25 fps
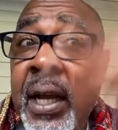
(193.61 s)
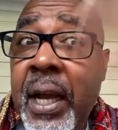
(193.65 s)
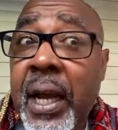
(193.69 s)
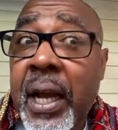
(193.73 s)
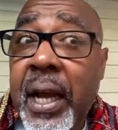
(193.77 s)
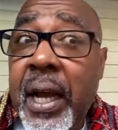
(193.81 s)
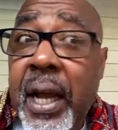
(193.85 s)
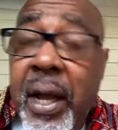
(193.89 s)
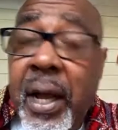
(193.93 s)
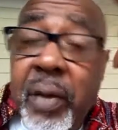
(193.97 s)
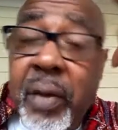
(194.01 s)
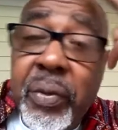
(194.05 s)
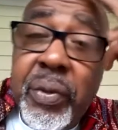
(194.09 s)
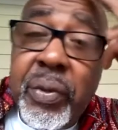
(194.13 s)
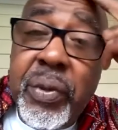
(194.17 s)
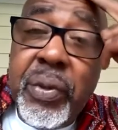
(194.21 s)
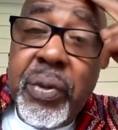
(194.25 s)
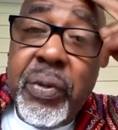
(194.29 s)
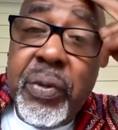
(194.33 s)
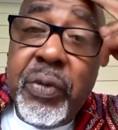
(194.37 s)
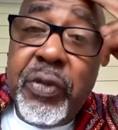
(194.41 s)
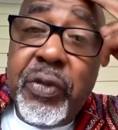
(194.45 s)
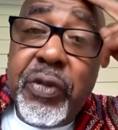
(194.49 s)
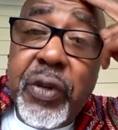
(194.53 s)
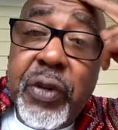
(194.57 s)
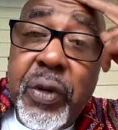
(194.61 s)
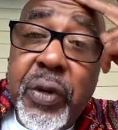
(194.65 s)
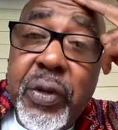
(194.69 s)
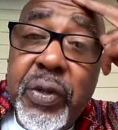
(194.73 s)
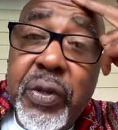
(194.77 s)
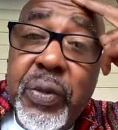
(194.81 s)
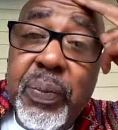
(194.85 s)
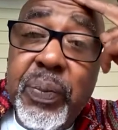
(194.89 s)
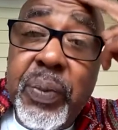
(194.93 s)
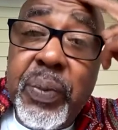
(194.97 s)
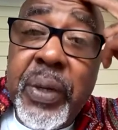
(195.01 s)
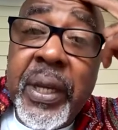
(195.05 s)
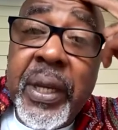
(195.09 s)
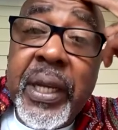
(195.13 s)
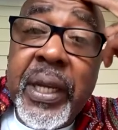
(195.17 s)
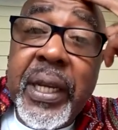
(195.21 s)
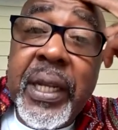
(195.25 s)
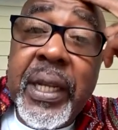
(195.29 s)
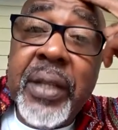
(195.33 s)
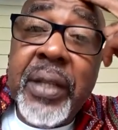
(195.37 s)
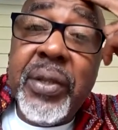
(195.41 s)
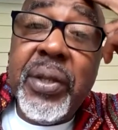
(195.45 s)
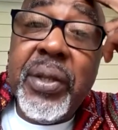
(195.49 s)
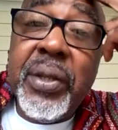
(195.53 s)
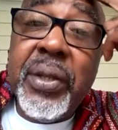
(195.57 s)
how do you first bring it
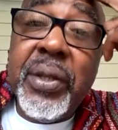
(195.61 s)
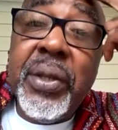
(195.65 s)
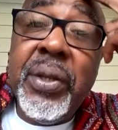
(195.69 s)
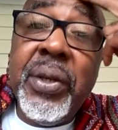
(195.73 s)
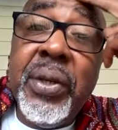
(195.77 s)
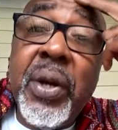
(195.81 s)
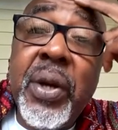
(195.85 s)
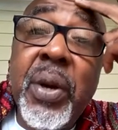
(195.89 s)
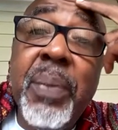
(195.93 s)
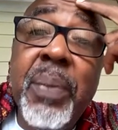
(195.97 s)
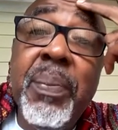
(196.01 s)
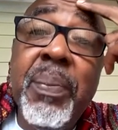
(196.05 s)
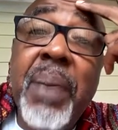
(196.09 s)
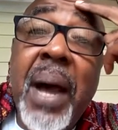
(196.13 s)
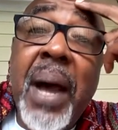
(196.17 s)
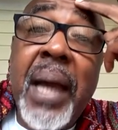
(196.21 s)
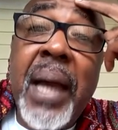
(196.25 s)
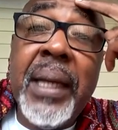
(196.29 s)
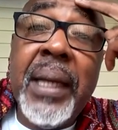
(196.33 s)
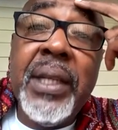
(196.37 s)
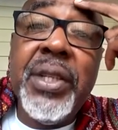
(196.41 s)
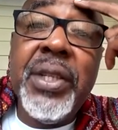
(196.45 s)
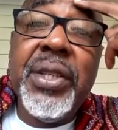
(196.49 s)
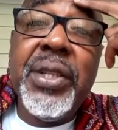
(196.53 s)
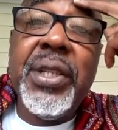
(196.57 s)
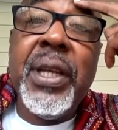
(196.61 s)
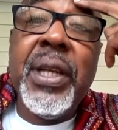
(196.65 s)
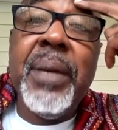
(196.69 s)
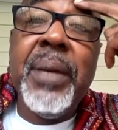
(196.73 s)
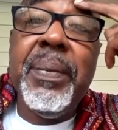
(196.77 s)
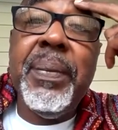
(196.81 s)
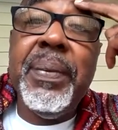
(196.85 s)
into your body ship